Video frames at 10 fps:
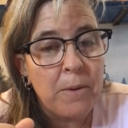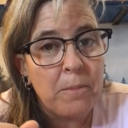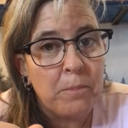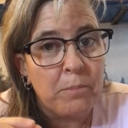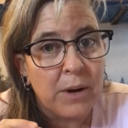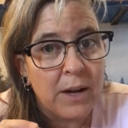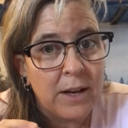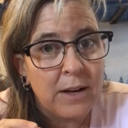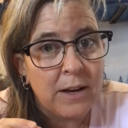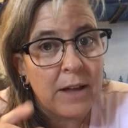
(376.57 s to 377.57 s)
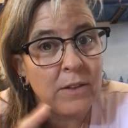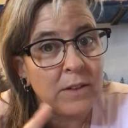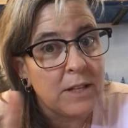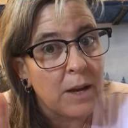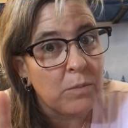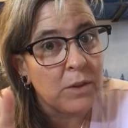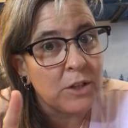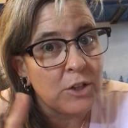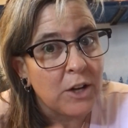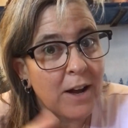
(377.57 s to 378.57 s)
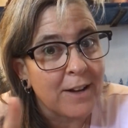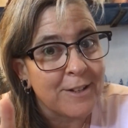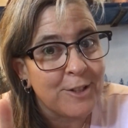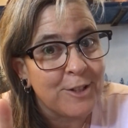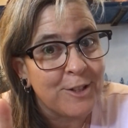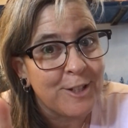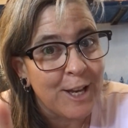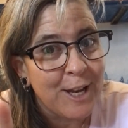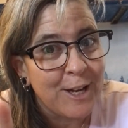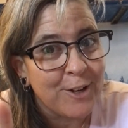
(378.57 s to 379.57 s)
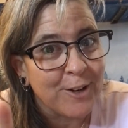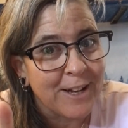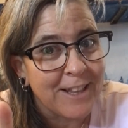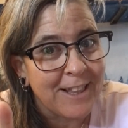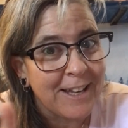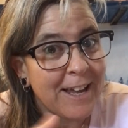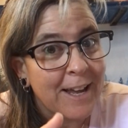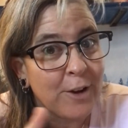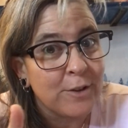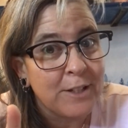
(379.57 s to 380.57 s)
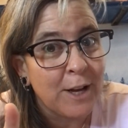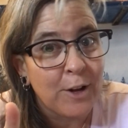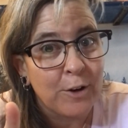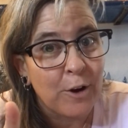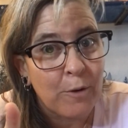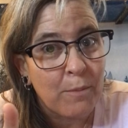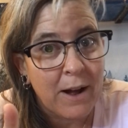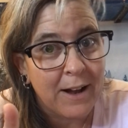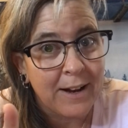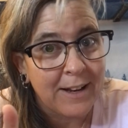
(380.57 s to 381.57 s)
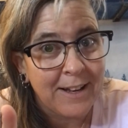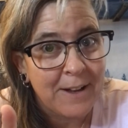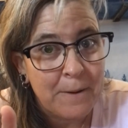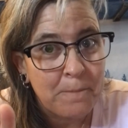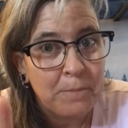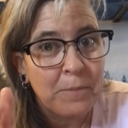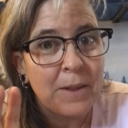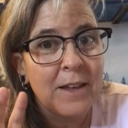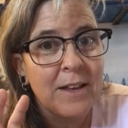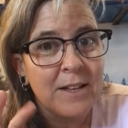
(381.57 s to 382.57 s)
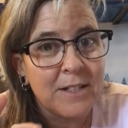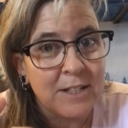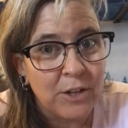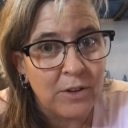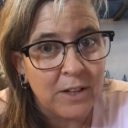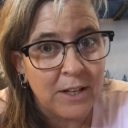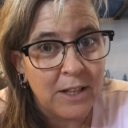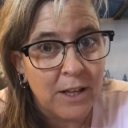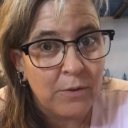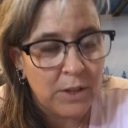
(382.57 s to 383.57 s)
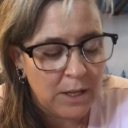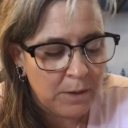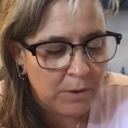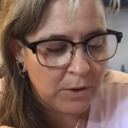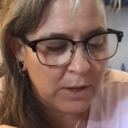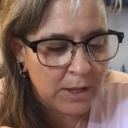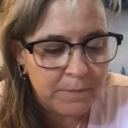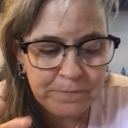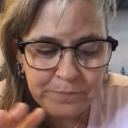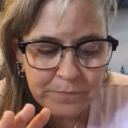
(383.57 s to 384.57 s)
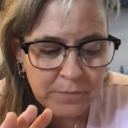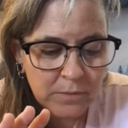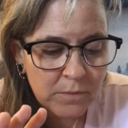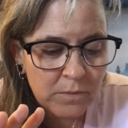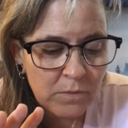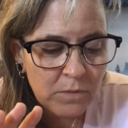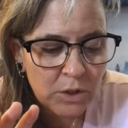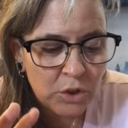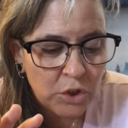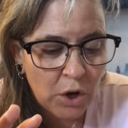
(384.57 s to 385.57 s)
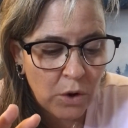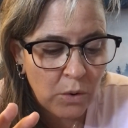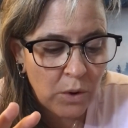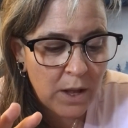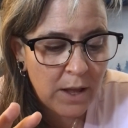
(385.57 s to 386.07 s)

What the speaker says: But, and same with the jock. Secretly, ain't gonna tell nobody. Secretly in love with the emo kid. So,